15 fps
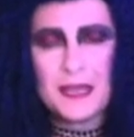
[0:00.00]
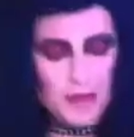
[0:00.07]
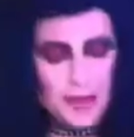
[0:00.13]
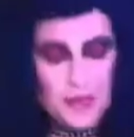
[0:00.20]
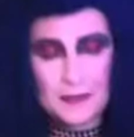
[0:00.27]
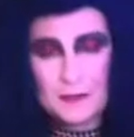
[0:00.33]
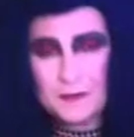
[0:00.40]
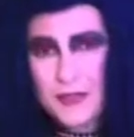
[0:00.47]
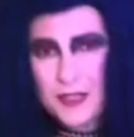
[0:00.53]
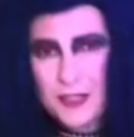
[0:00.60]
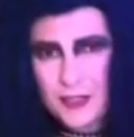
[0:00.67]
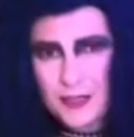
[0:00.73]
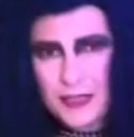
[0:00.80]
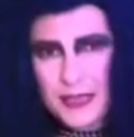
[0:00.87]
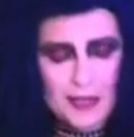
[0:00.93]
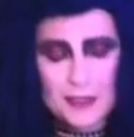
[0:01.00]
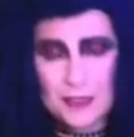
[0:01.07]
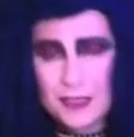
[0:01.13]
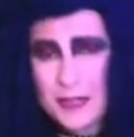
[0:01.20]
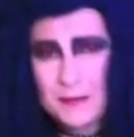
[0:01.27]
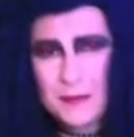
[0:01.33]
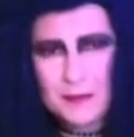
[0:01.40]
at Adventureland.
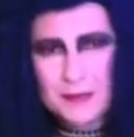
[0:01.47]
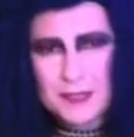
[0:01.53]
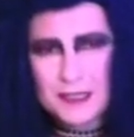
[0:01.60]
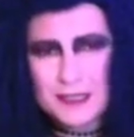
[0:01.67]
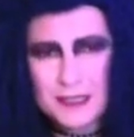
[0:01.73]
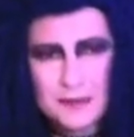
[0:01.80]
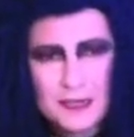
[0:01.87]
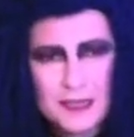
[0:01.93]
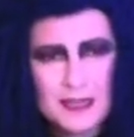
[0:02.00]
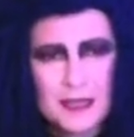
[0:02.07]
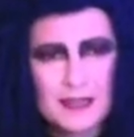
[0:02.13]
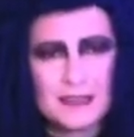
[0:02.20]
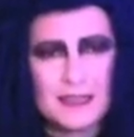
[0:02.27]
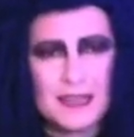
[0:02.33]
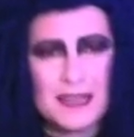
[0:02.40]
Zebra was gonna be there.